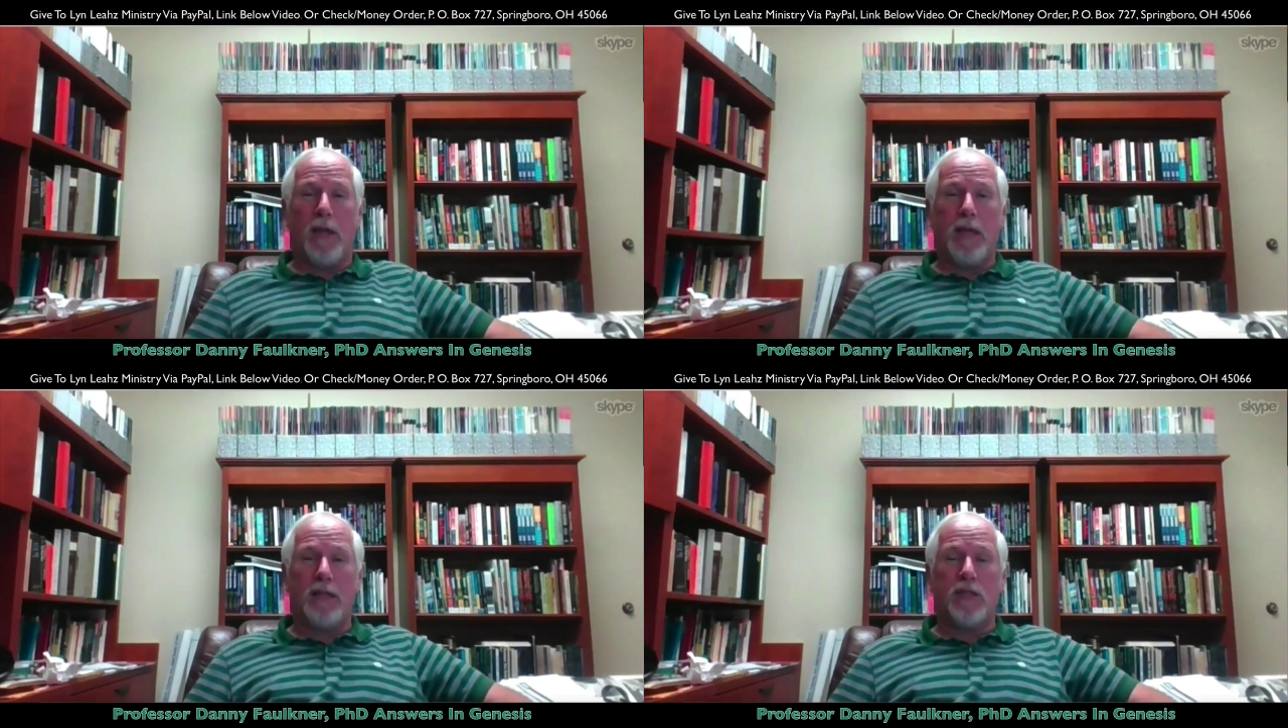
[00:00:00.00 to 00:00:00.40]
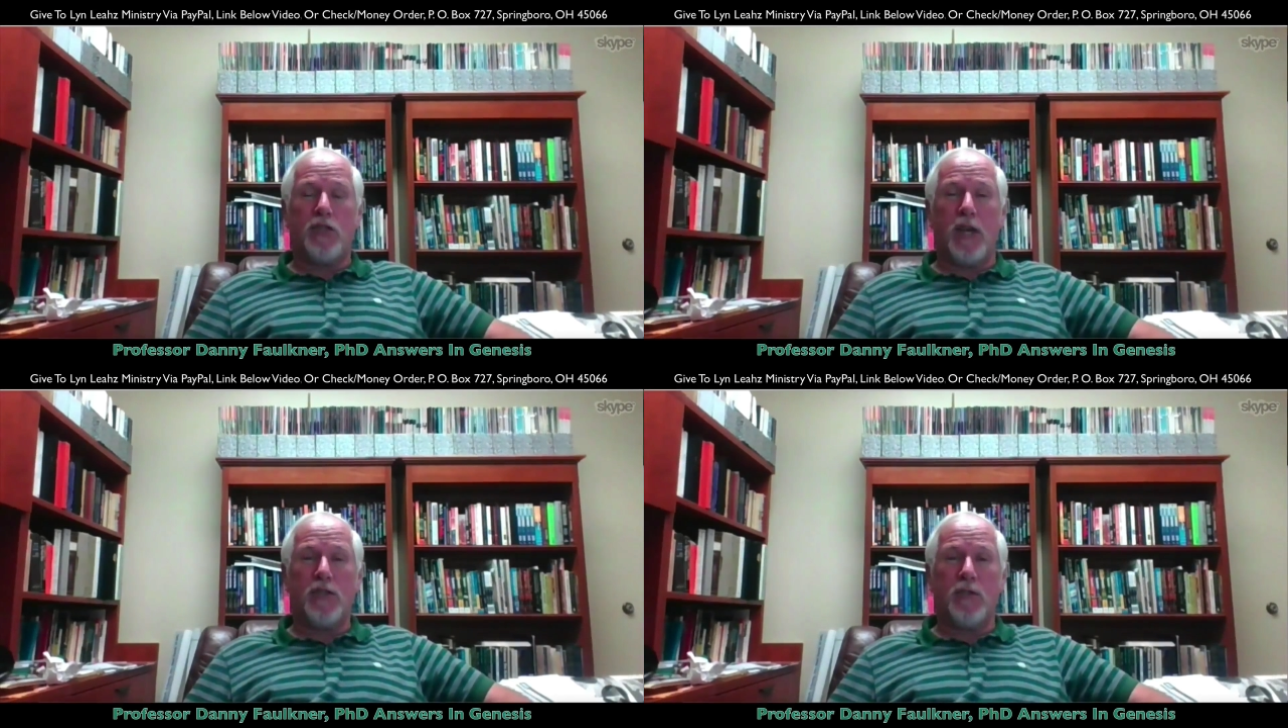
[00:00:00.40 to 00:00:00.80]
and he
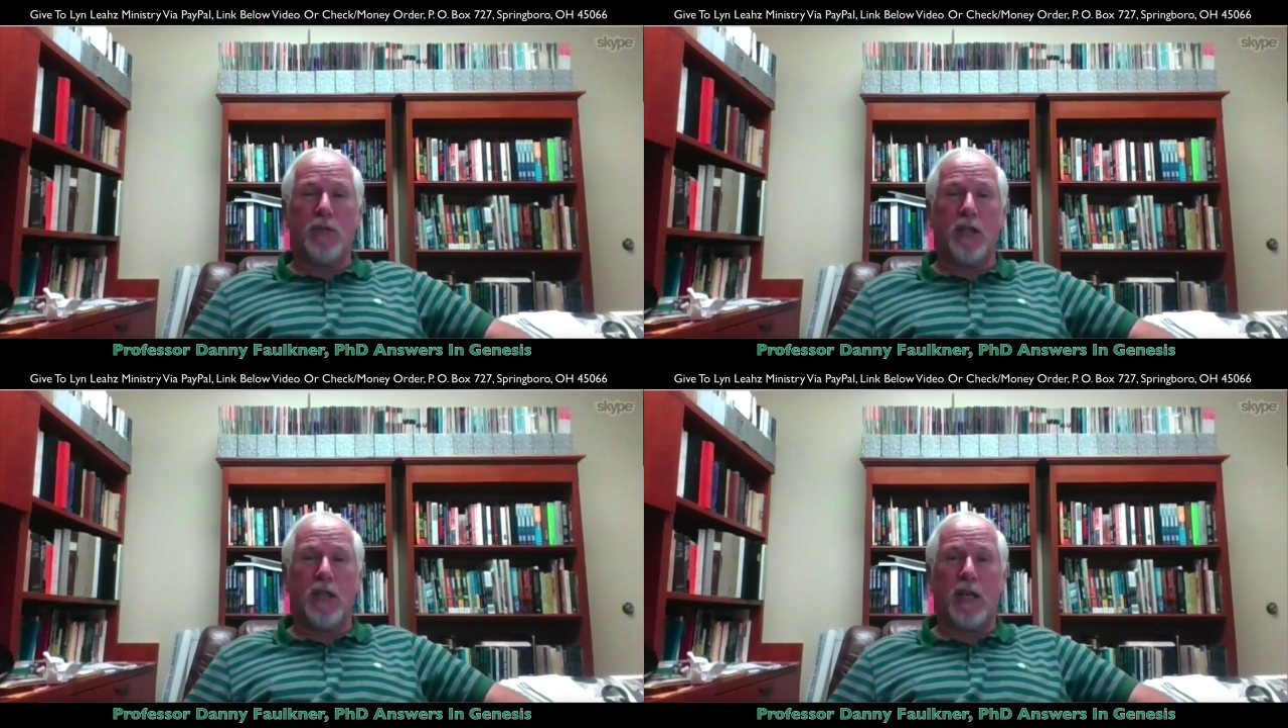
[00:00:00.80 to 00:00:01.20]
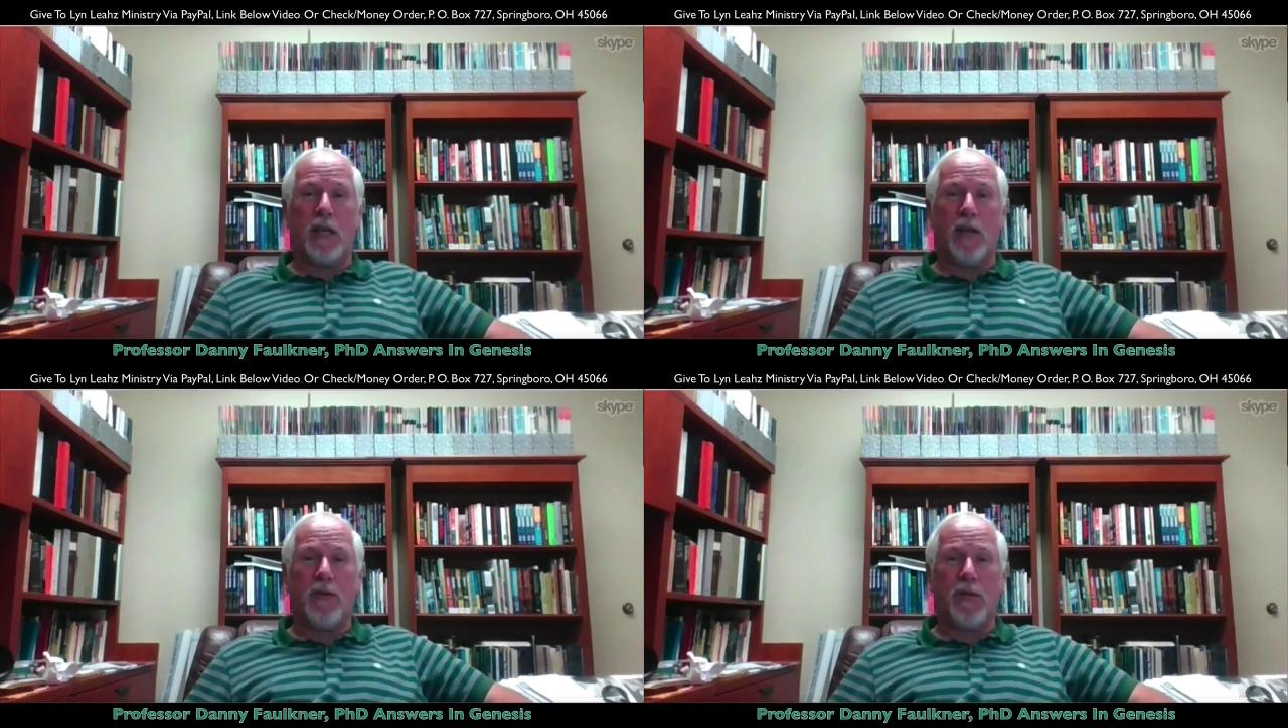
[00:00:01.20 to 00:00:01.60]
suggested it was on
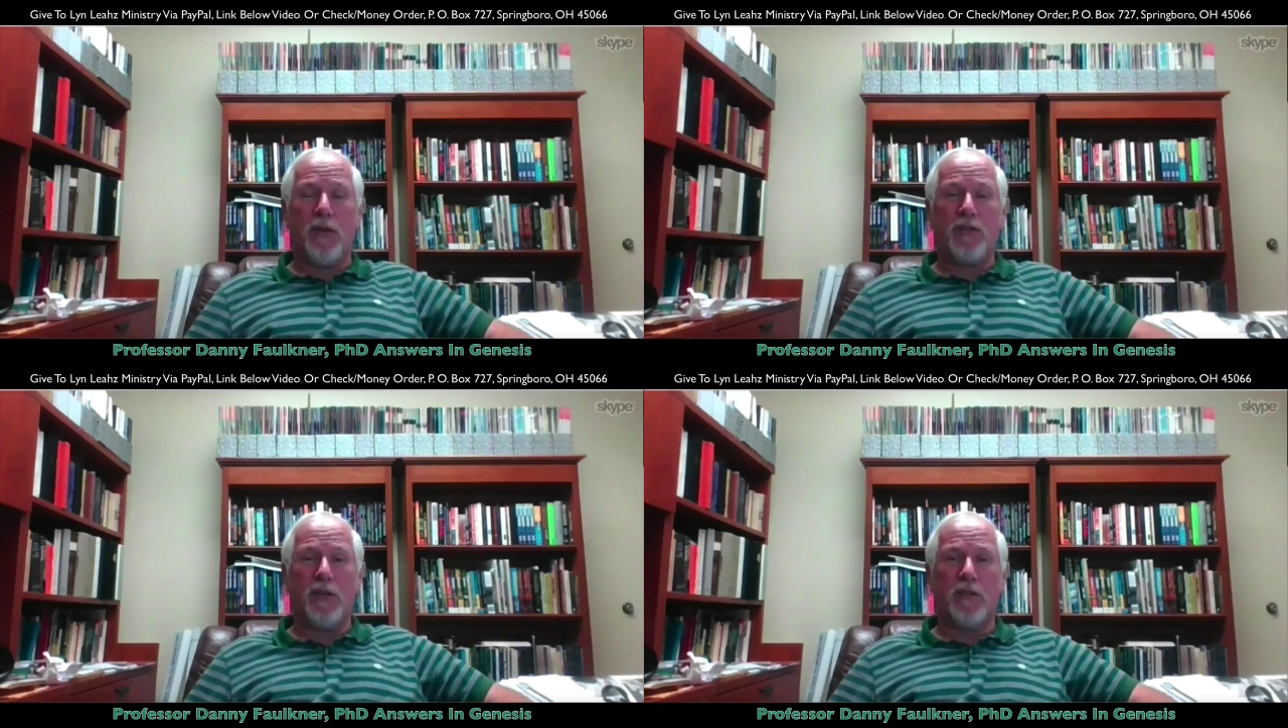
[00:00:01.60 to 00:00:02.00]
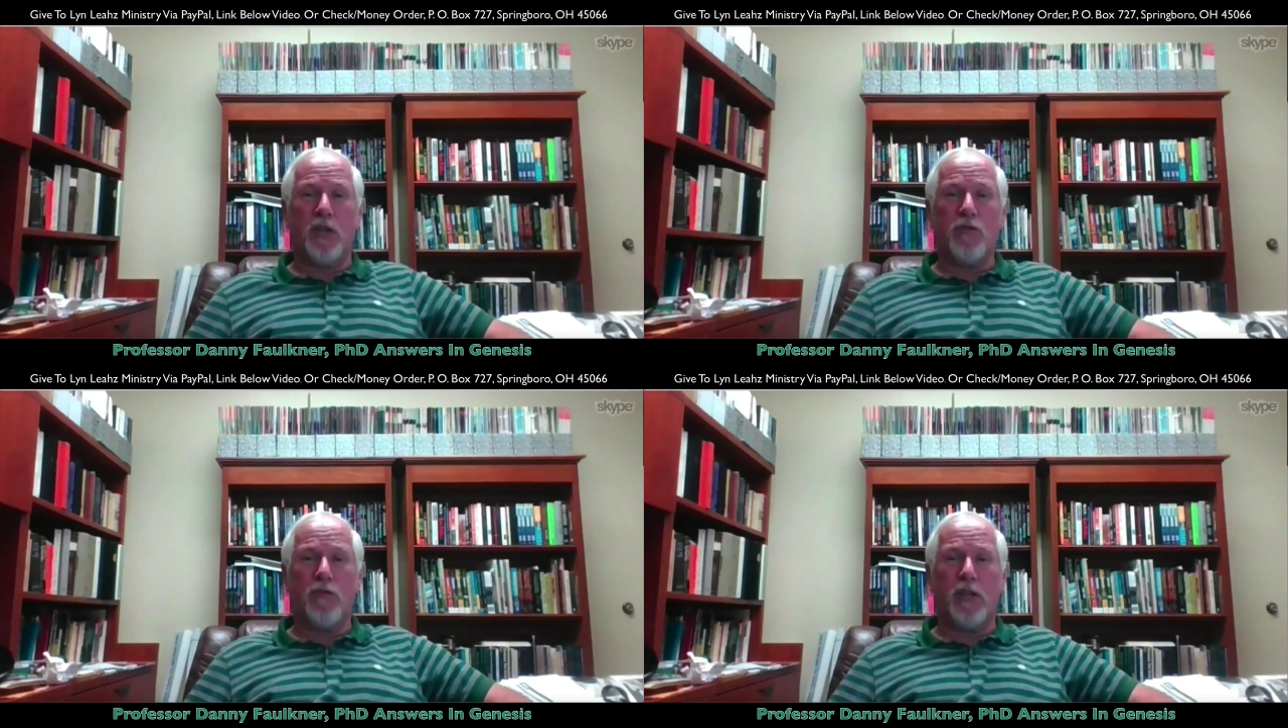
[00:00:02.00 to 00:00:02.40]
a
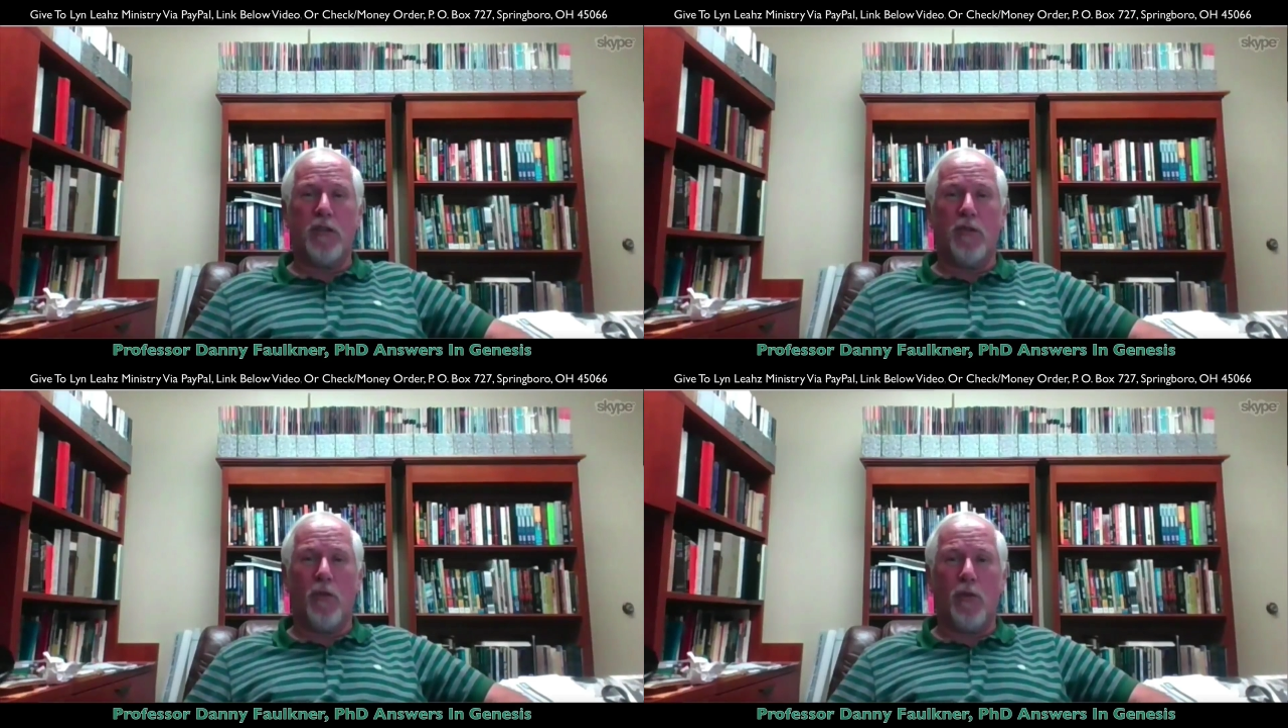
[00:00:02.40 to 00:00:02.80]
3,600-year